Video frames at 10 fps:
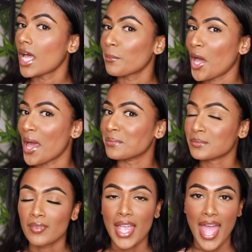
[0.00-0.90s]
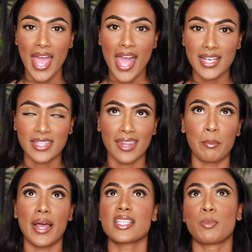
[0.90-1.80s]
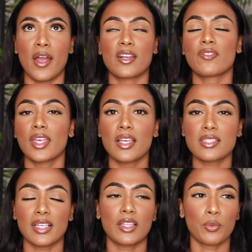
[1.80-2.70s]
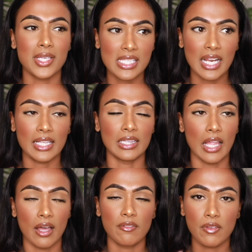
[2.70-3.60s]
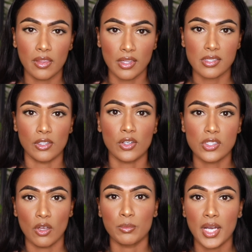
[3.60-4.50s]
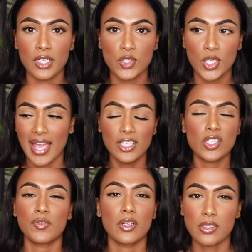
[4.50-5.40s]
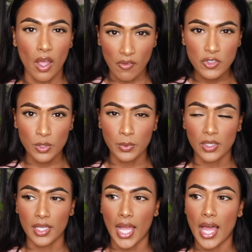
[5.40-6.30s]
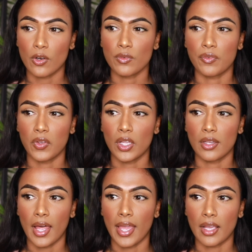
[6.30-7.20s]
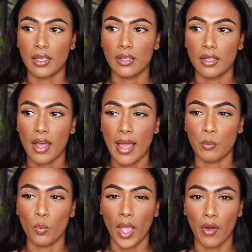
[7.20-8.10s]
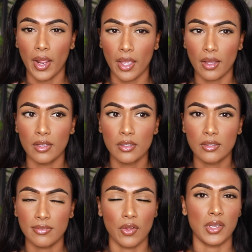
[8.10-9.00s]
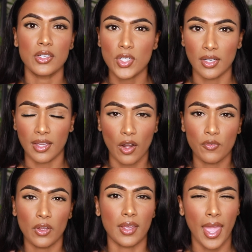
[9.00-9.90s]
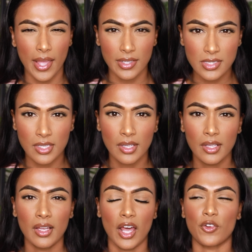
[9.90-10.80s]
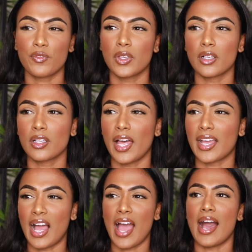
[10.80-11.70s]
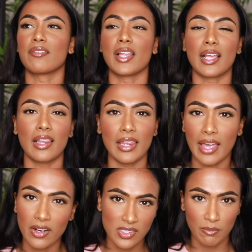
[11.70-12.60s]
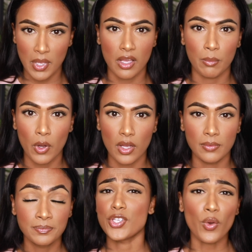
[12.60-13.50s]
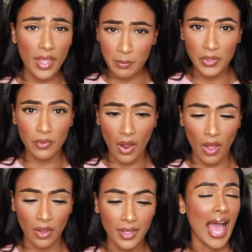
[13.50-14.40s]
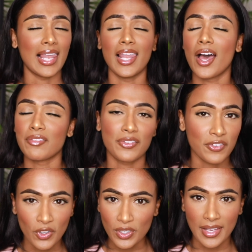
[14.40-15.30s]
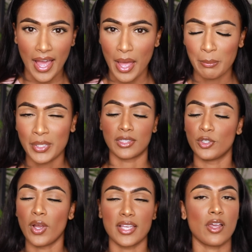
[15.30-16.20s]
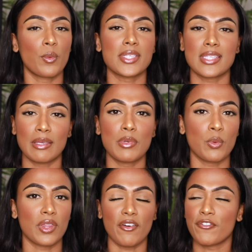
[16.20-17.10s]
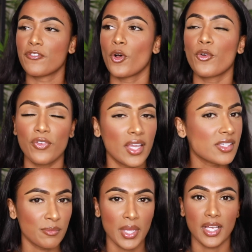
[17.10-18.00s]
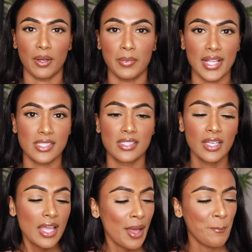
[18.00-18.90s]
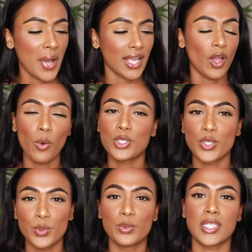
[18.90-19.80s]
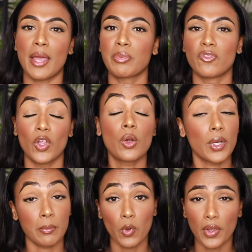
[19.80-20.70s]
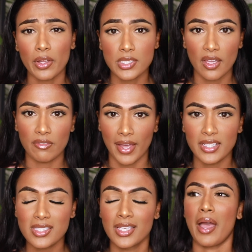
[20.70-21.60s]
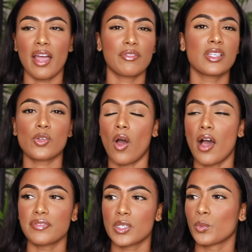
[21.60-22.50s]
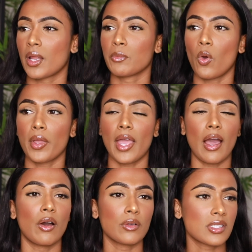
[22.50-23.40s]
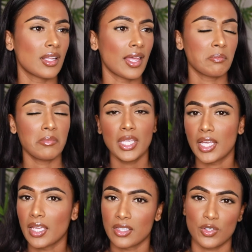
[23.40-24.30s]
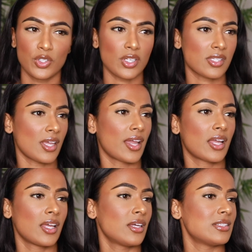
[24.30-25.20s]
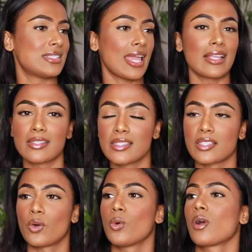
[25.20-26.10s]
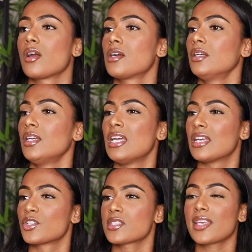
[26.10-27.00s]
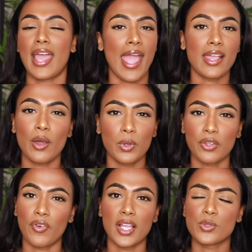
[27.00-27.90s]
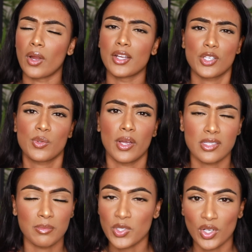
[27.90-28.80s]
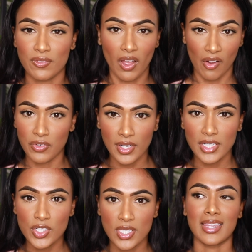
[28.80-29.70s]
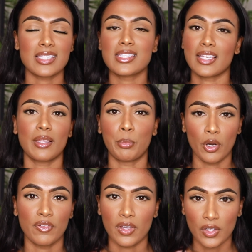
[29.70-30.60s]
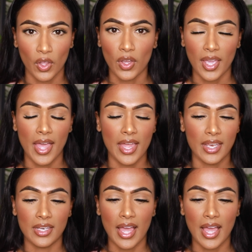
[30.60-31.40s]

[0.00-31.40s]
I'm not. And the best part of this, like the reason I love this look so much, it just feels comfortable. Like, I don't feel like I'm wearing foundation. Like, I don't feel caked. I don't feel like I have like layers of makeup on. Don't get me wrong, I love a full glam. You guys always see me with a full face of makeup. That's my go-to type of look when I'm going out to events. But every so often when I'm going out to like meetings or just like dates or just like hanging out with friends where I just want some sort of coverage, this is like the perfect look and